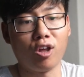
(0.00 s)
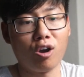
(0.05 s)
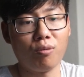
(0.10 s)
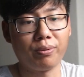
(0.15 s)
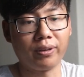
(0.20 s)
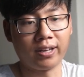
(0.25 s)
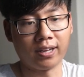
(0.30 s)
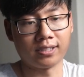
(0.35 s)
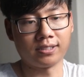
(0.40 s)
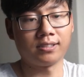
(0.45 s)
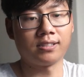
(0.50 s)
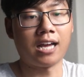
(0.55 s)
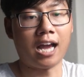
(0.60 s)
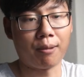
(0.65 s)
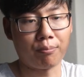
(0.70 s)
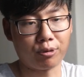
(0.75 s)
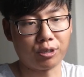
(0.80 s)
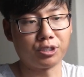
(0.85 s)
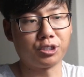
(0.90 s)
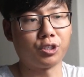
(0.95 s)
because I'm
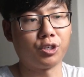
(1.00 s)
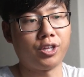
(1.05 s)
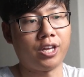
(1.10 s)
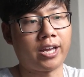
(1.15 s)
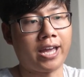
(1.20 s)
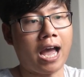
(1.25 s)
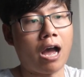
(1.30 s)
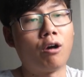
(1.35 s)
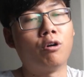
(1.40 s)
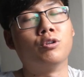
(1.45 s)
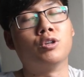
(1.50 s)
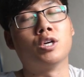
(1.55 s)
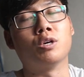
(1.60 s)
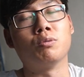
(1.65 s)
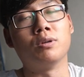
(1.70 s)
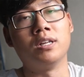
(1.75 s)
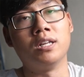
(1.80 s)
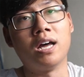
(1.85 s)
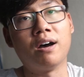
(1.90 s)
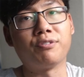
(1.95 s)
pretty sure the account owner will
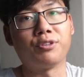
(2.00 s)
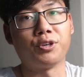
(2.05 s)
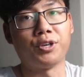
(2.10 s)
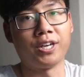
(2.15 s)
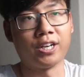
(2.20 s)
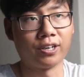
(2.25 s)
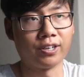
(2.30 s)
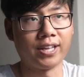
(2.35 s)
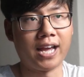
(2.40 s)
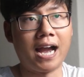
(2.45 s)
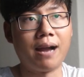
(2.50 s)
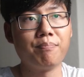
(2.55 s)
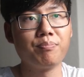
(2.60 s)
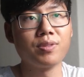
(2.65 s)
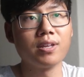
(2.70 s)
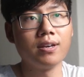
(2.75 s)
love to hear that.